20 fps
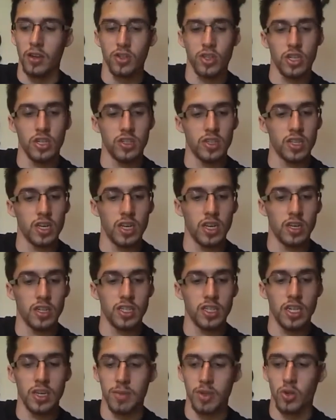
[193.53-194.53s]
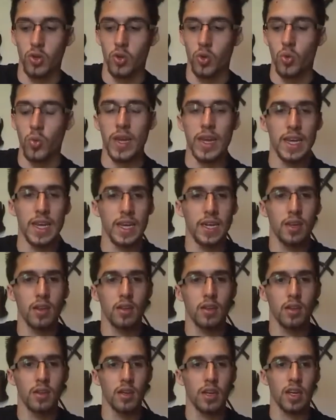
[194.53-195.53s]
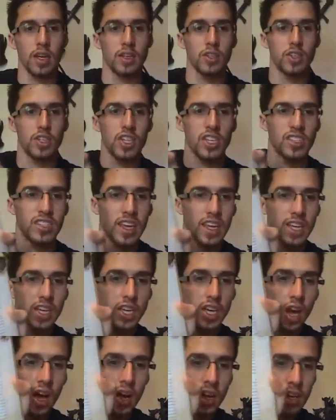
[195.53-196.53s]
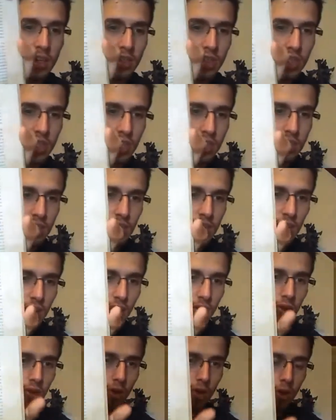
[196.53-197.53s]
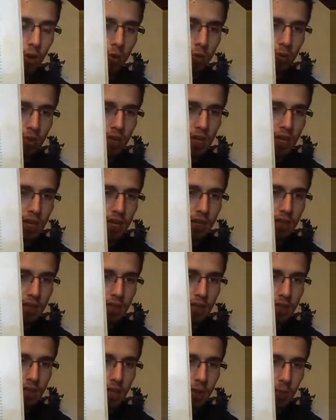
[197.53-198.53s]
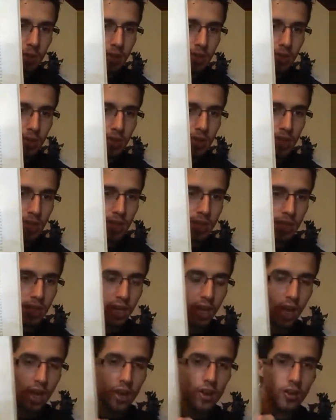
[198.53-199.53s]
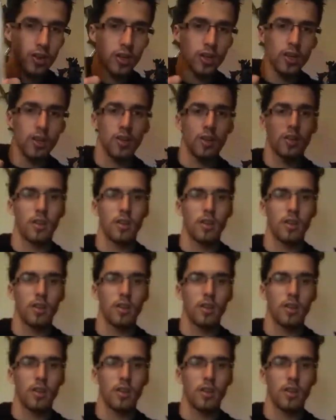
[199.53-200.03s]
She's the demon queen, and she is a goddess. She's the only demon to ascend to godhood.